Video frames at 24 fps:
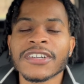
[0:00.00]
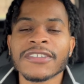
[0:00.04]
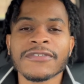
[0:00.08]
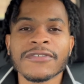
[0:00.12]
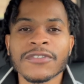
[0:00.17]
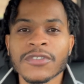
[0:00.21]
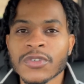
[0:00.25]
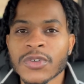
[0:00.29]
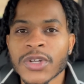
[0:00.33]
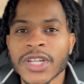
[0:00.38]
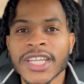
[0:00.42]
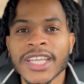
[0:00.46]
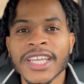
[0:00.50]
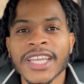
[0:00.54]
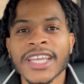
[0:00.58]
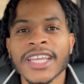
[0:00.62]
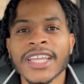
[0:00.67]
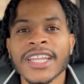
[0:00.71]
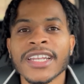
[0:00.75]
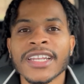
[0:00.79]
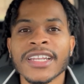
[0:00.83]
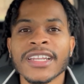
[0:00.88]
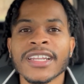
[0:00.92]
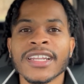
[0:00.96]
food
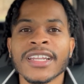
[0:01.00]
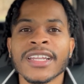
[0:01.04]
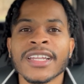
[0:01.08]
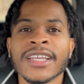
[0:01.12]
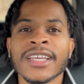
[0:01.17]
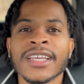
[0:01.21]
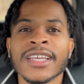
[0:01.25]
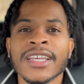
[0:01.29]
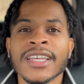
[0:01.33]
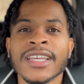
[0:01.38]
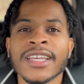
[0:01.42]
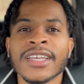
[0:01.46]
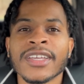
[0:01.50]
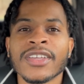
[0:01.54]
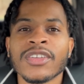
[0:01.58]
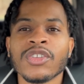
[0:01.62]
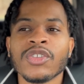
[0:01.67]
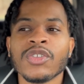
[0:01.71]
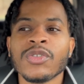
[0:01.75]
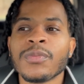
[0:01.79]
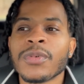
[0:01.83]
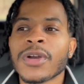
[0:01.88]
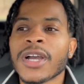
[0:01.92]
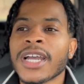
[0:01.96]
again.
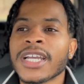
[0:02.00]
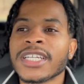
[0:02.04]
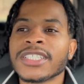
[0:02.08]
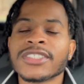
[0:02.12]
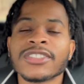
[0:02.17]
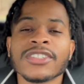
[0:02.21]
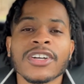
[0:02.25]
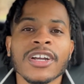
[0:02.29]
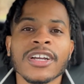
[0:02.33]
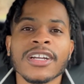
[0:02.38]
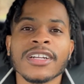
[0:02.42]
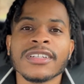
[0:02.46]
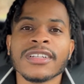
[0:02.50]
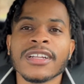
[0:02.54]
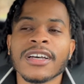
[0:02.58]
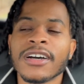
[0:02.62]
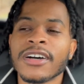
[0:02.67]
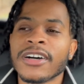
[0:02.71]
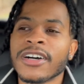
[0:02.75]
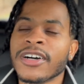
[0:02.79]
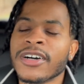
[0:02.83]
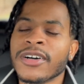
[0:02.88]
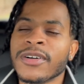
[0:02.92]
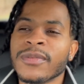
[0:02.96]
You probably start,
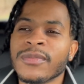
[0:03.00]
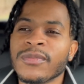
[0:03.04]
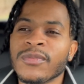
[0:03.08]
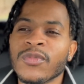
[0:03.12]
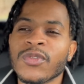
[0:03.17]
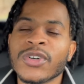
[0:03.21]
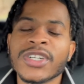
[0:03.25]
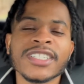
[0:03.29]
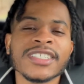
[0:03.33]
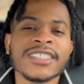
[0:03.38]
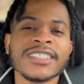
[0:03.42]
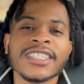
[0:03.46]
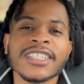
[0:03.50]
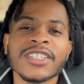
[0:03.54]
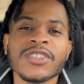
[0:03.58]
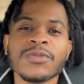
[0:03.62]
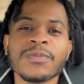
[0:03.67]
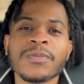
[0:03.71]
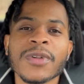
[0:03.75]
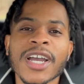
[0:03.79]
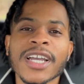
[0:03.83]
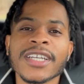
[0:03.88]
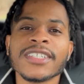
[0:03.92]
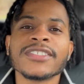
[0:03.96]
you
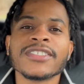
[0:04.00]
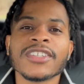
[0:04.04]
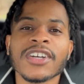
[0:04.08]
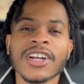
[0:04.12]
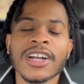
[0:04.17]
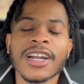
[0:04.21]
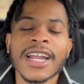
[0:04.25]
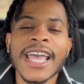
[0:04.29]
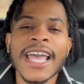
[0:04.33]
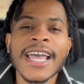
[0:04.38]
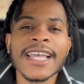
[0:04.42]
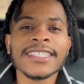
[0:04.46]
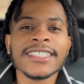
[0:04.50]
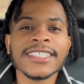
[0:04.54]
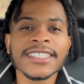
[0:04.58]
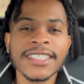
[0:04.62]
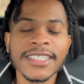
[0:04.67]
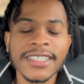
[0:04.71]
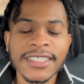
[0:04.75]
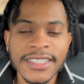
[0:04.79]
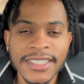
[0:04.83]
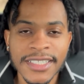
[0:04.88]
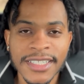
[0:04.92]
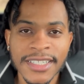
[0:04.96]
probably start
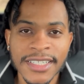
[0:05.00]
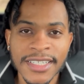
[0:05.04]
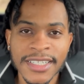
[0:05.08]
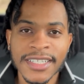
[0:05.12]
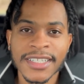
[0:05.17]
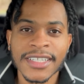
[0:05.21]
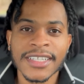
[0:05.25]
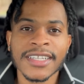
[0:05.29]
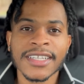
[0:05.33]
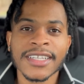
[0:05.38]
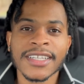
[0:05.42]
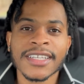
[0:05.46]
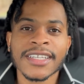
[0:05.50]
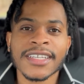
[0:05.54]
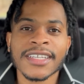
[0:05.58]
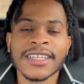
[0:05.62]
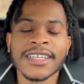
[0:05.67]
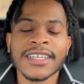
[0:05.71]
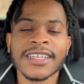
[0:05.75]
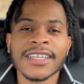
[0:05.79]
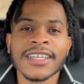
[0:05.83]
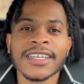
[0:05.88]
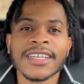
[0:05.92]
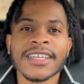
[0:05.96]
edging.
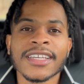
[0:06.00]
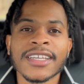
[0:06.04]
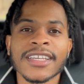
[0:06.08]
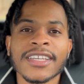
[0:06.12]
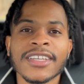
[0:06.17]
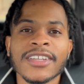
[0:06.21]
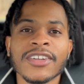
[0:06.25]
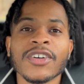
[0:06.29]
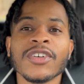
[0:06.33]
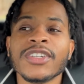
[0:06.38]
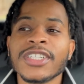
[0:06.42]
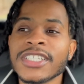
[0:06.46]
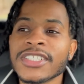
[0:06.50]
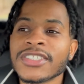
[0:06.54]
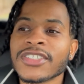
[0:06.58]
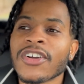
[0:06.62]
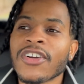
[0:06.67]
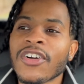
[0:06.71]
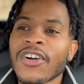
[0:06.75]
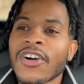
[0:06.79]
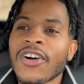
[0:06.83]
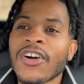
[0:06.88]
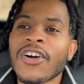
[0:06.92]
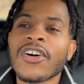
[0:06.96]
You know, these
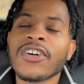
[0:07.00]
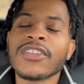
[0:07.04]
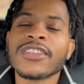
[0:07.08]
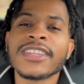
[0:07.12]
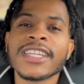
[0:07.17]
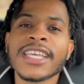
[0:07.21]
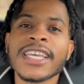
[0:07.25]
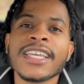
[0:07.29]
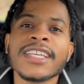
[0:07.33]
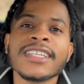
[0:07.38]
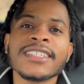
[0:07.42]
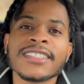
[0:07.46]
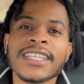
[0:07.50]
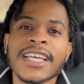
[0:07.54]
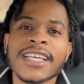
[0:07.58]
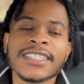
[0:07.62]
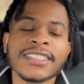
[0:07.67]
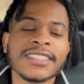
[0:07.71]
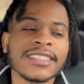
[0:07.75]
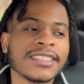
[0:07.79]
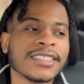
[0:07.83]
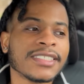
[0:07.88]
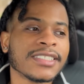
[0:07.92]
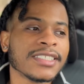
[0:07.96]
are all things
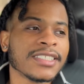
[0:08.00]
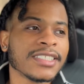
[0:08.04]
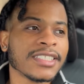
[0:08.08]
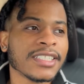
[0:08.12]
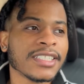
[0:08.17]
that's